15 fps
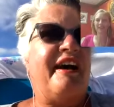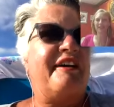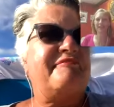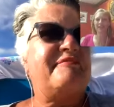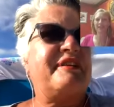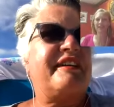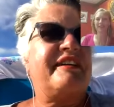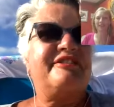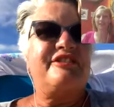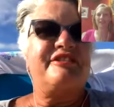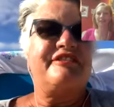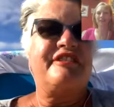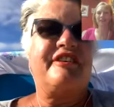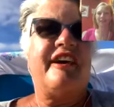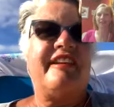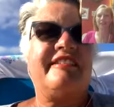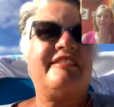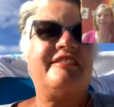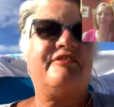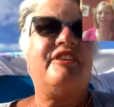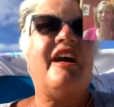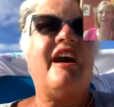because she's the goddess
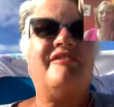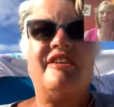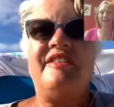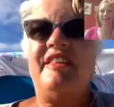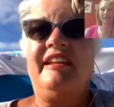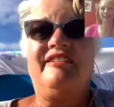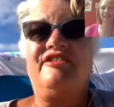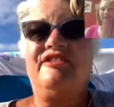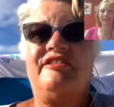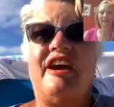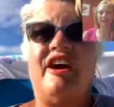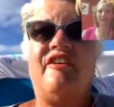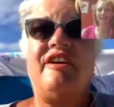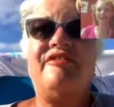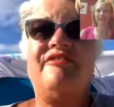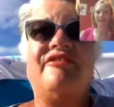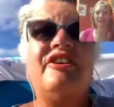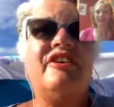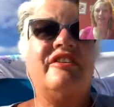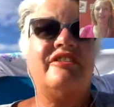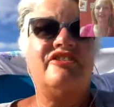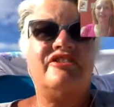of love, and that's just how I
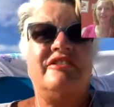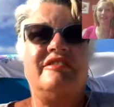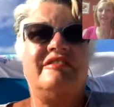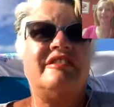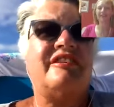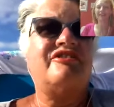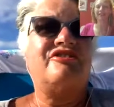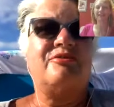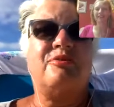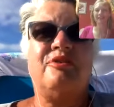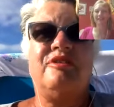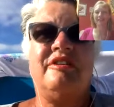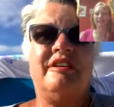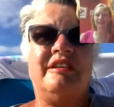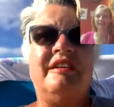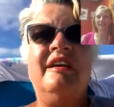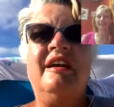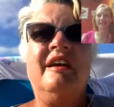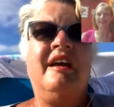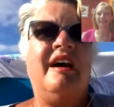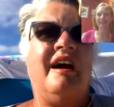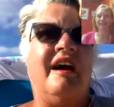feel. And she's sensual, and
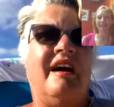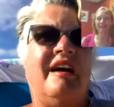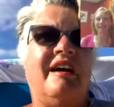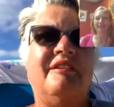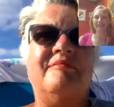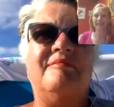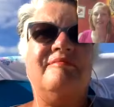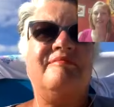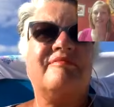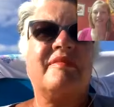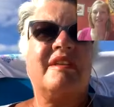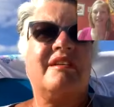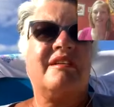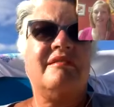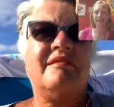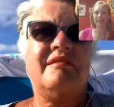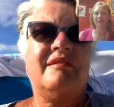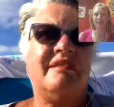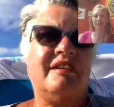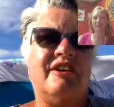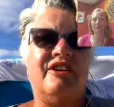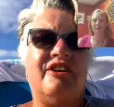um,
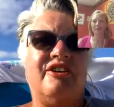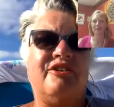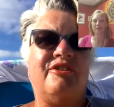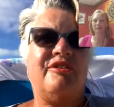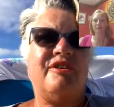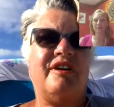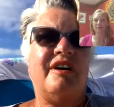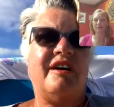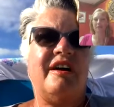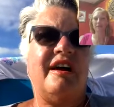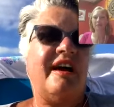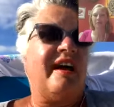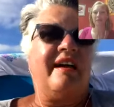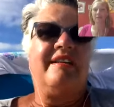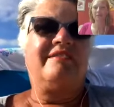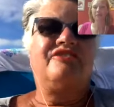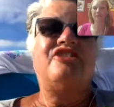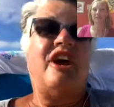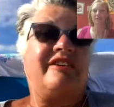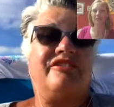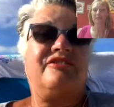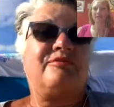you know,
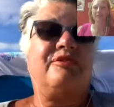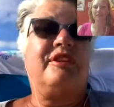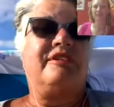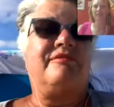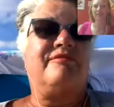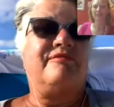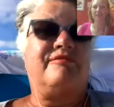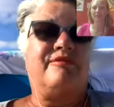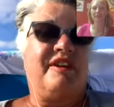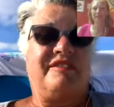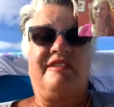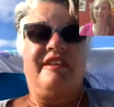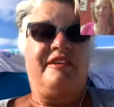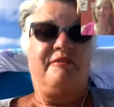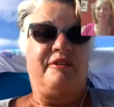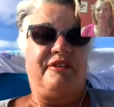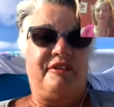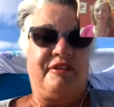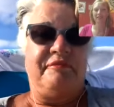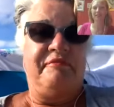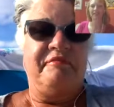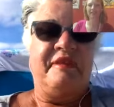I just really resonate with her.
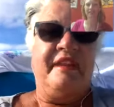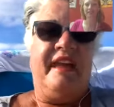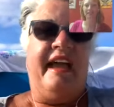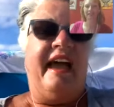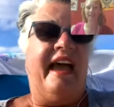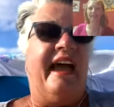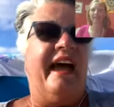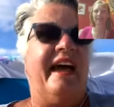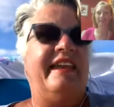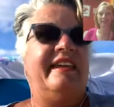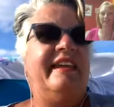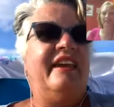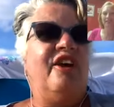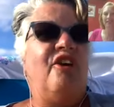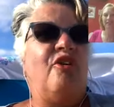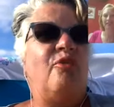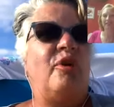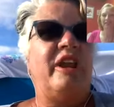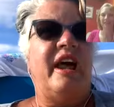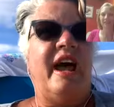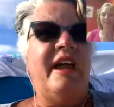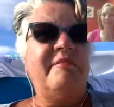And when
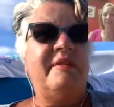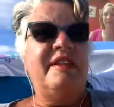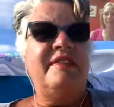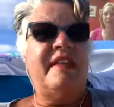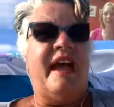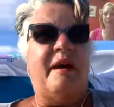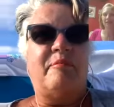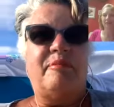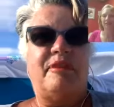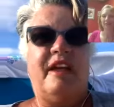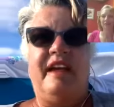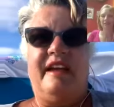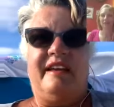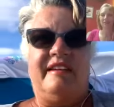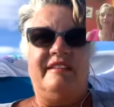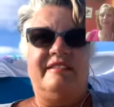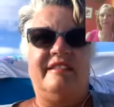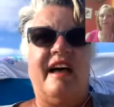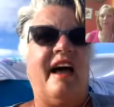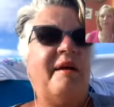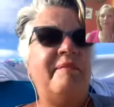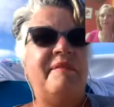I'm in that place,
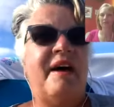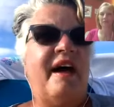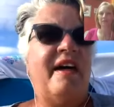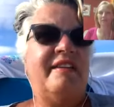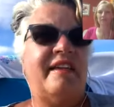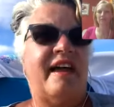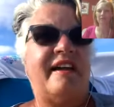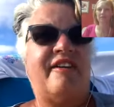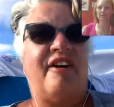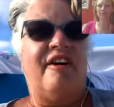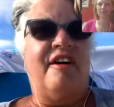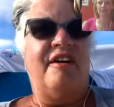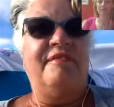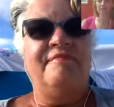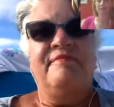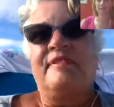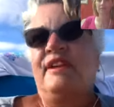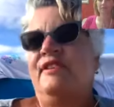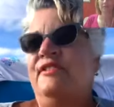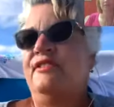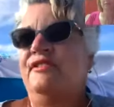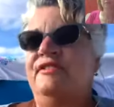I'm not like all
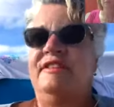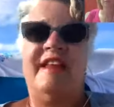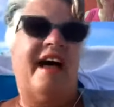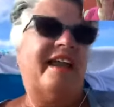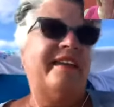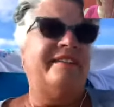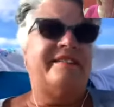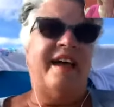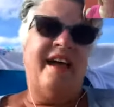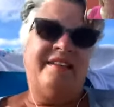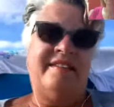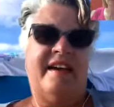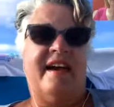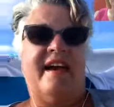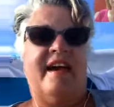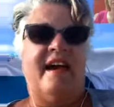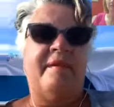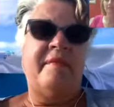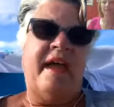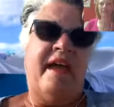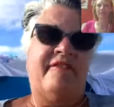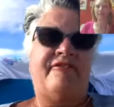la di ta ta. I'm
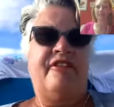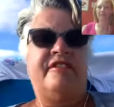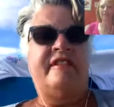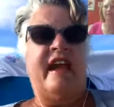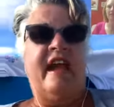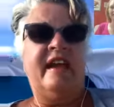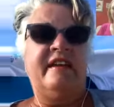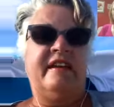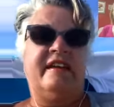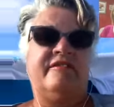Aphrodite,